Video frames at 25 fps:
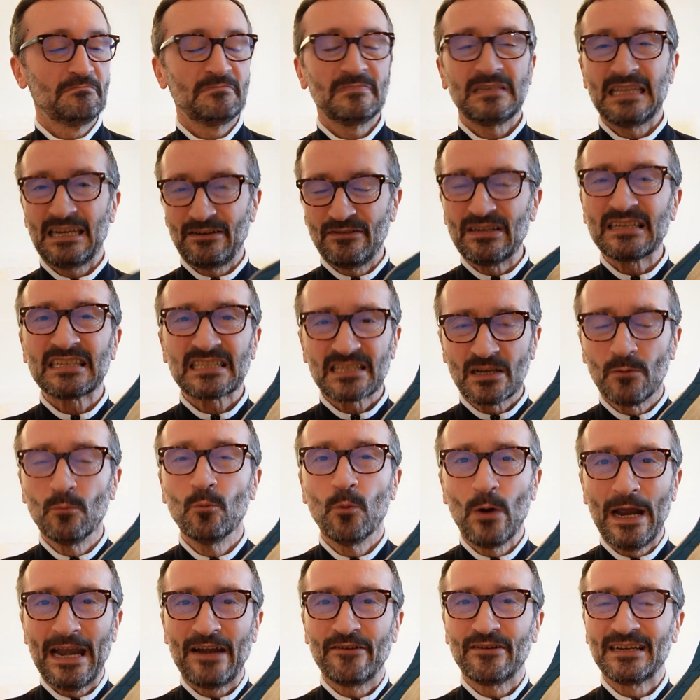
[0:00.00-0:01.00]
There is some
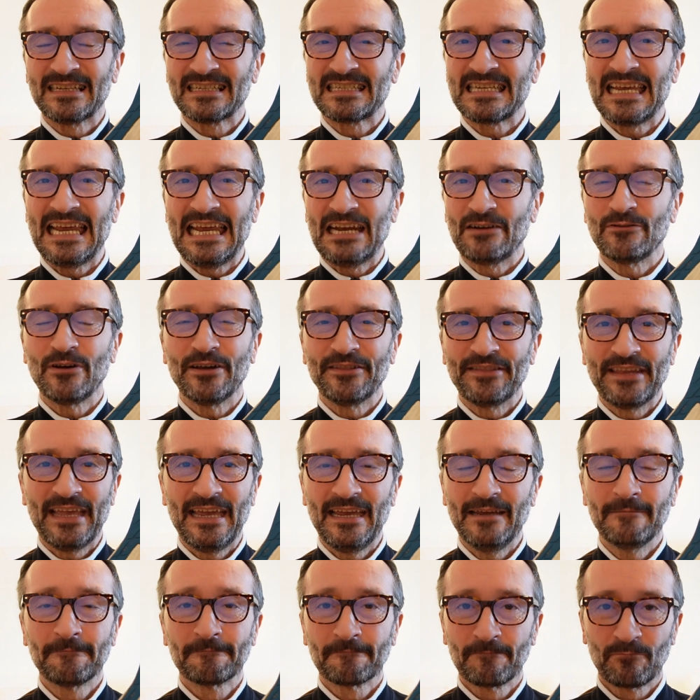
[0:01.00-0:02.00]
wear and tear on
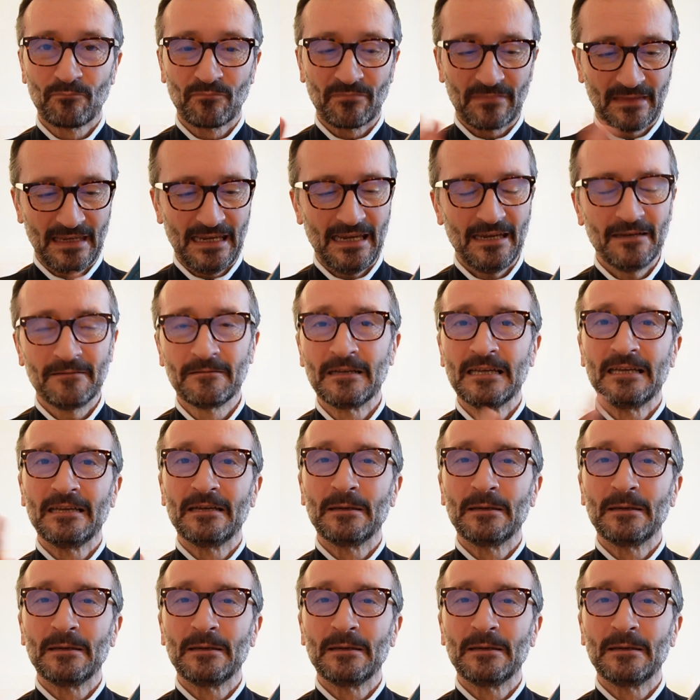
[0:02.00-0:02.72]
there, yeah,